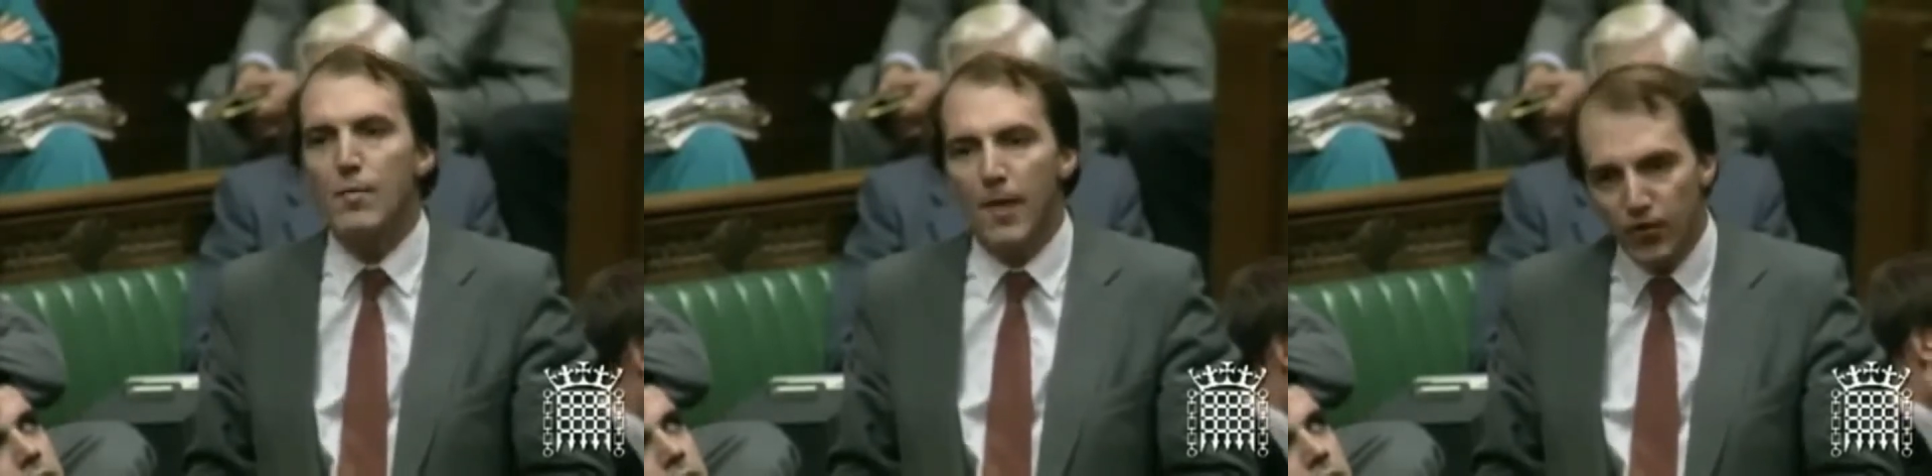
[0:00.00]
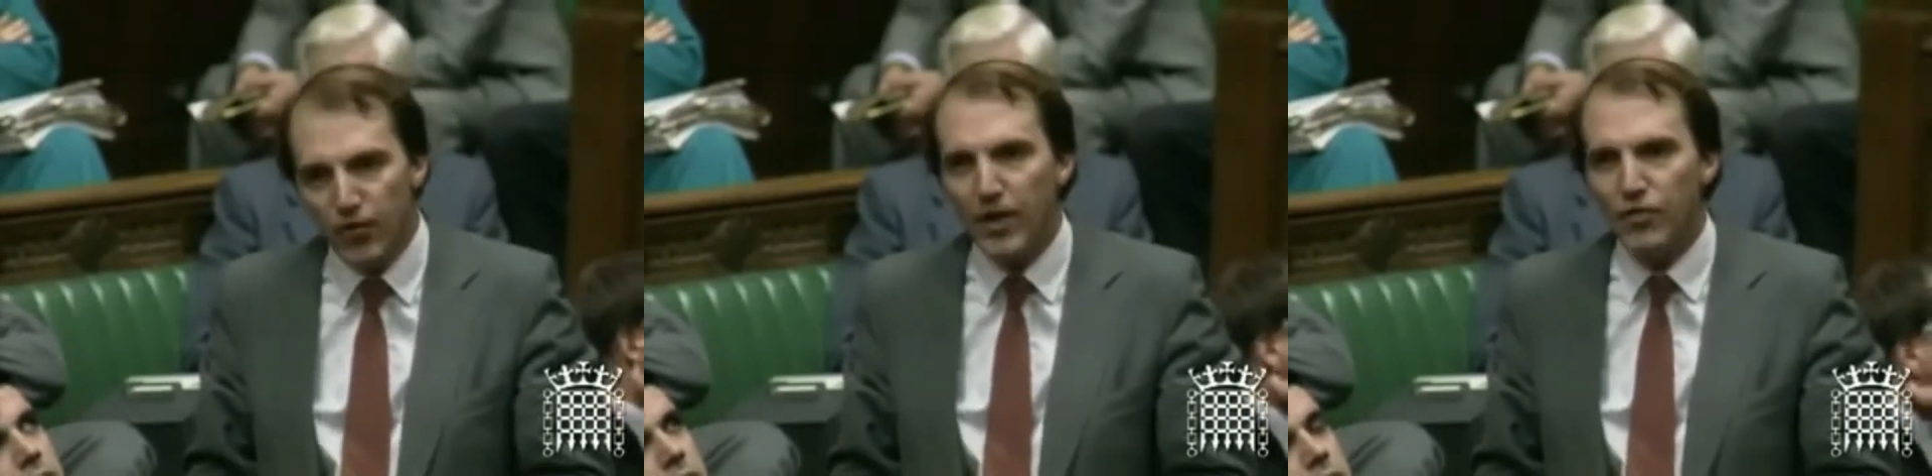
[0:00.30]

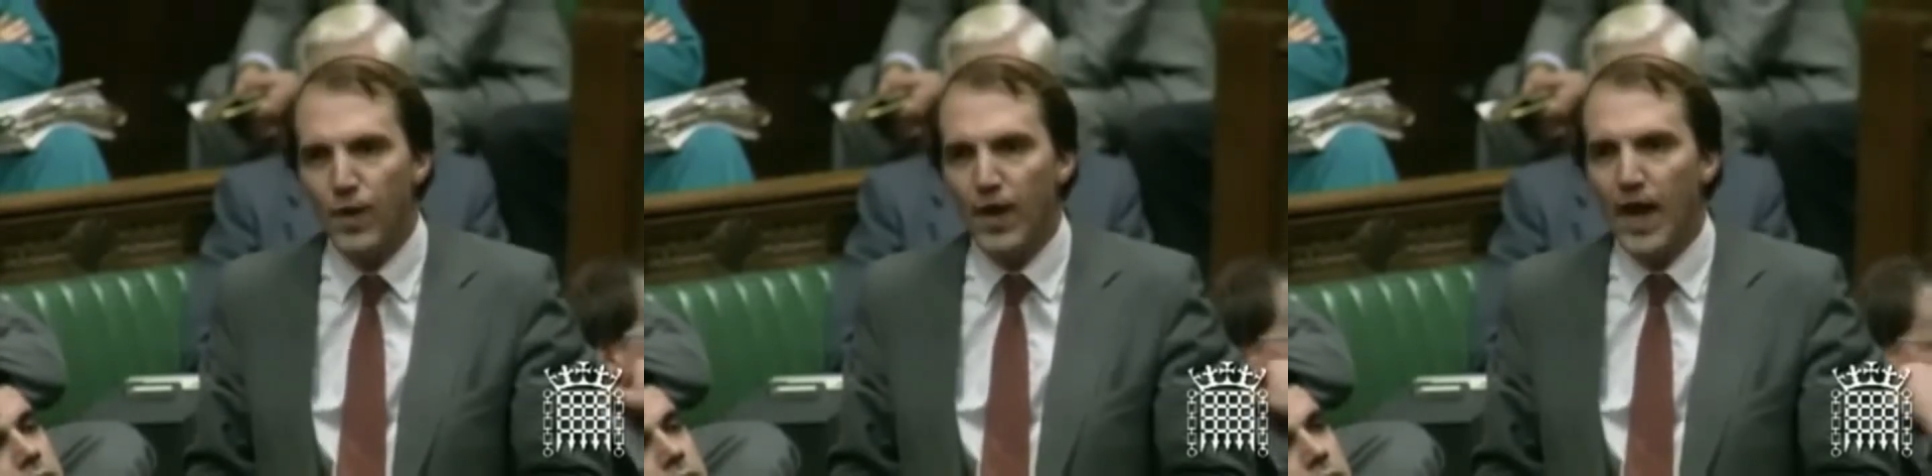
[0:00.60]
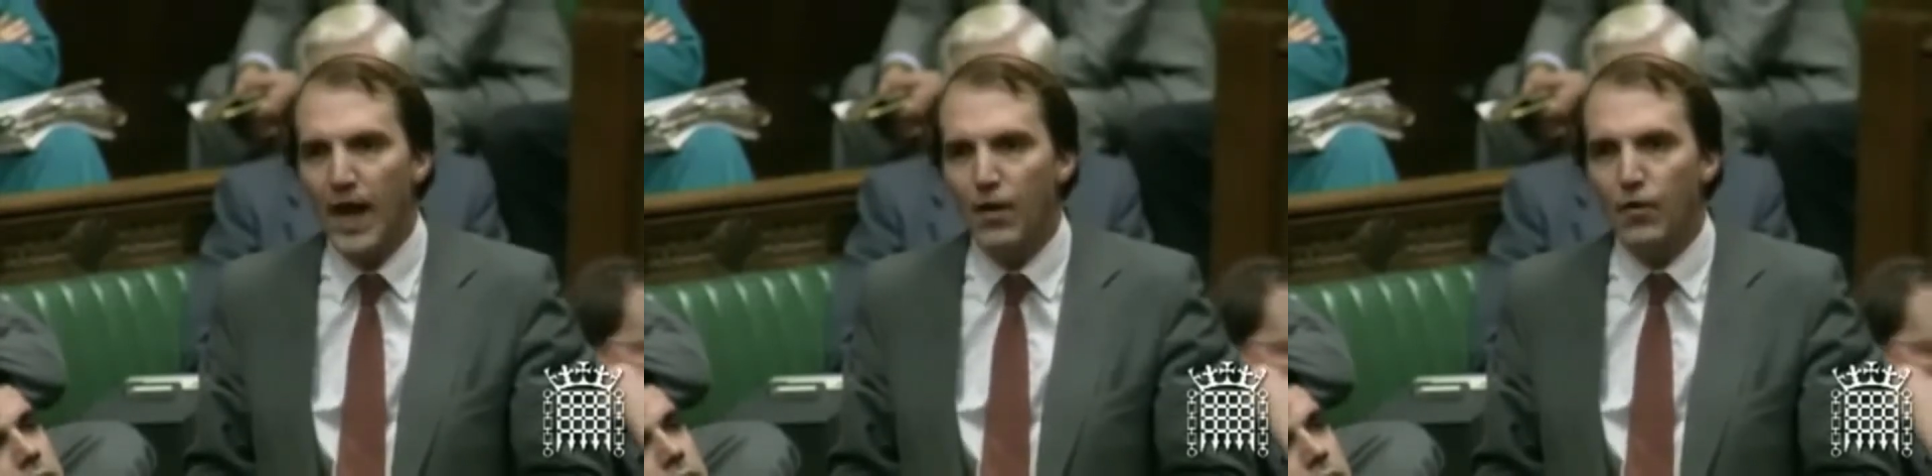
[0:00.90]
much less
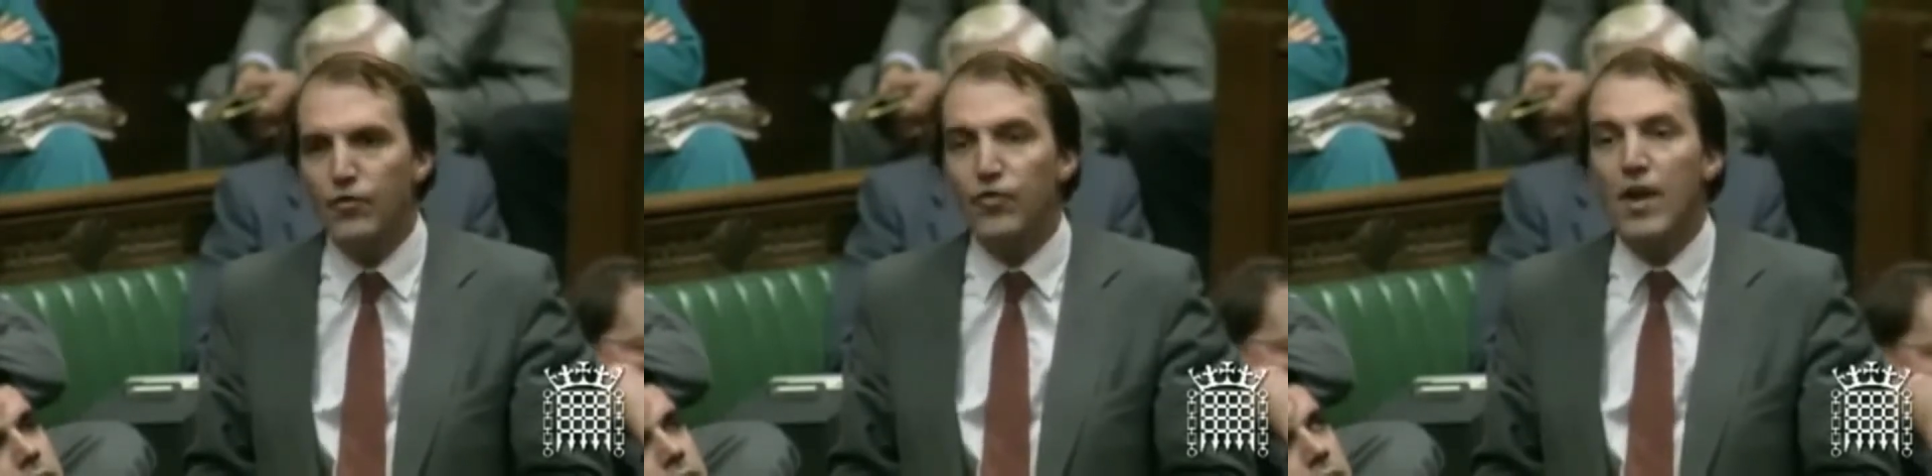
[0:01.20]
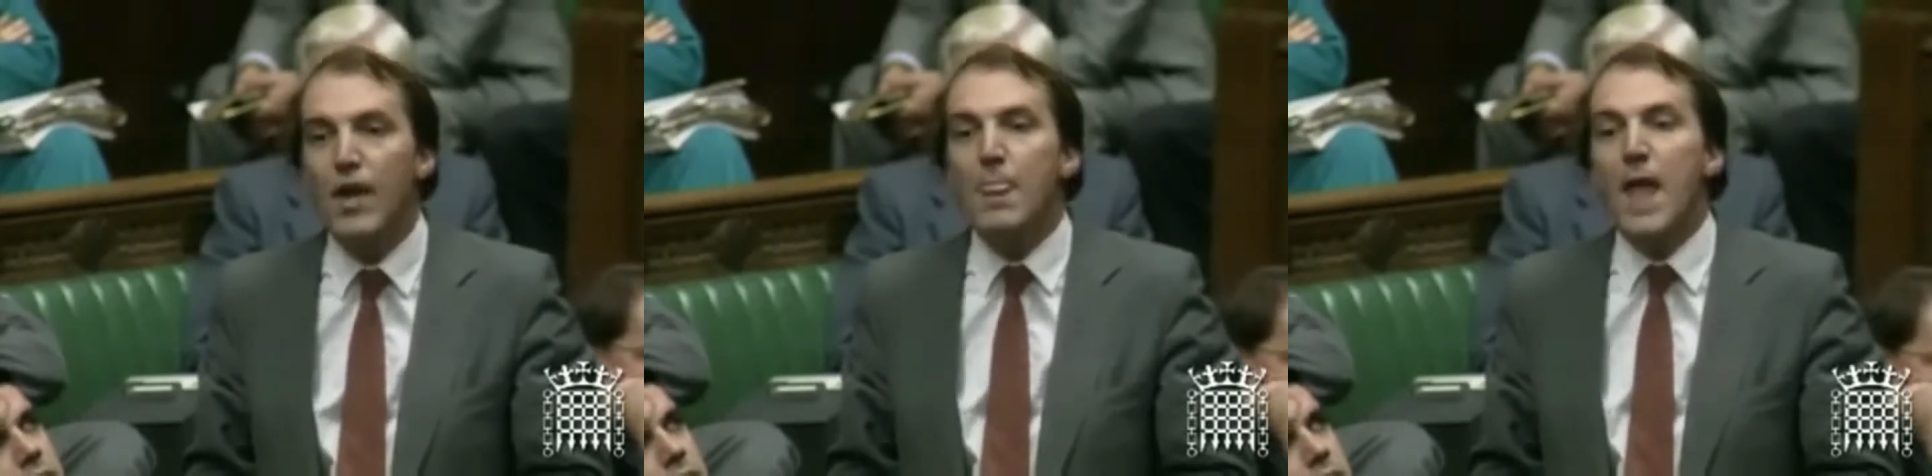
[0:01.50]
well housed,
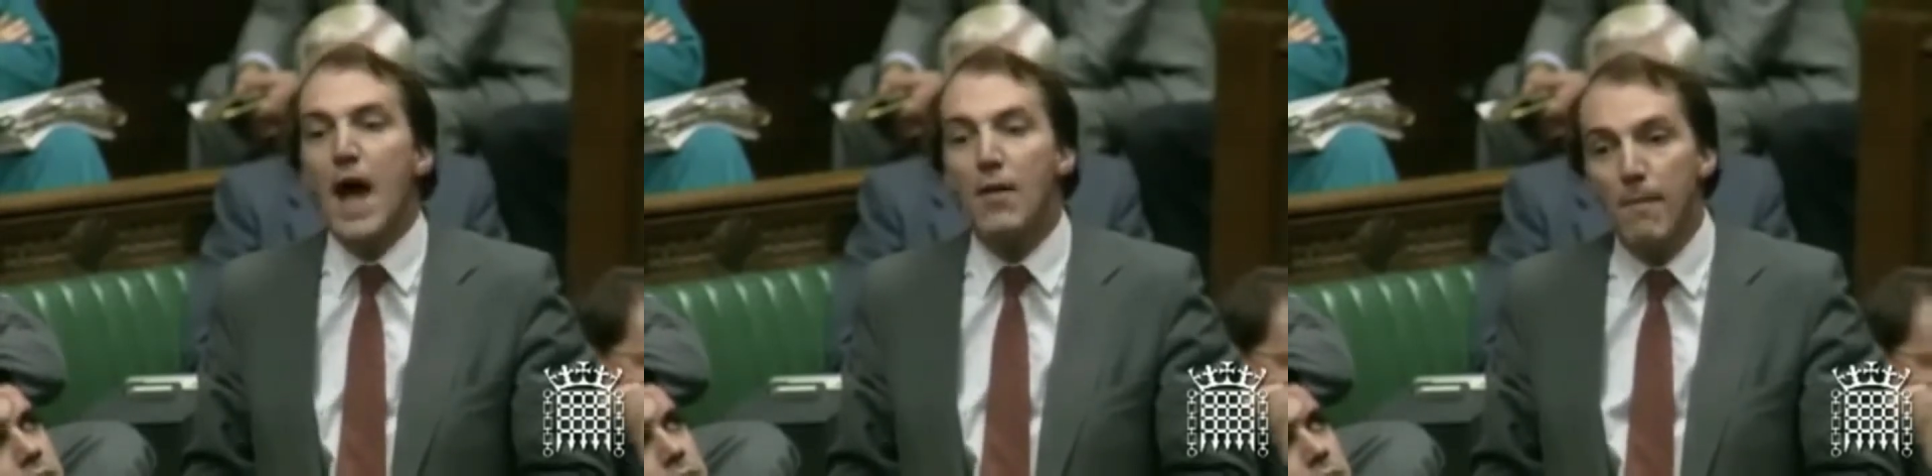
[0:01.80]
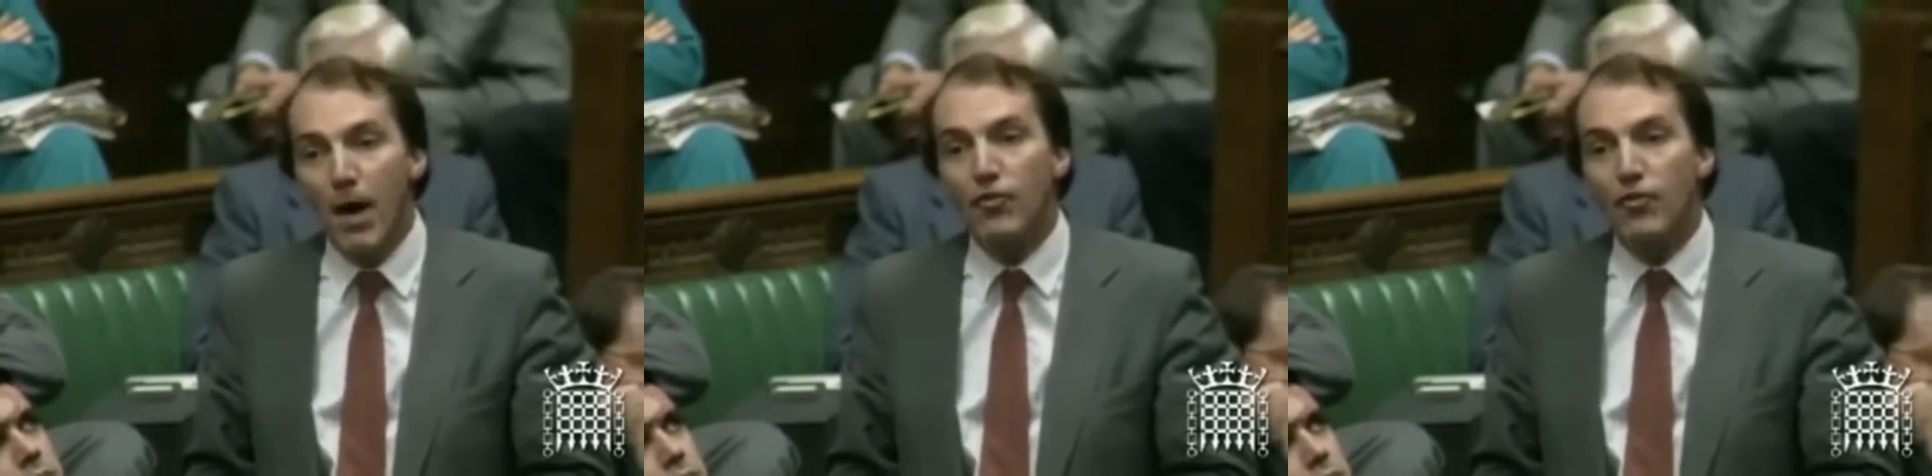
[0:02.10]
and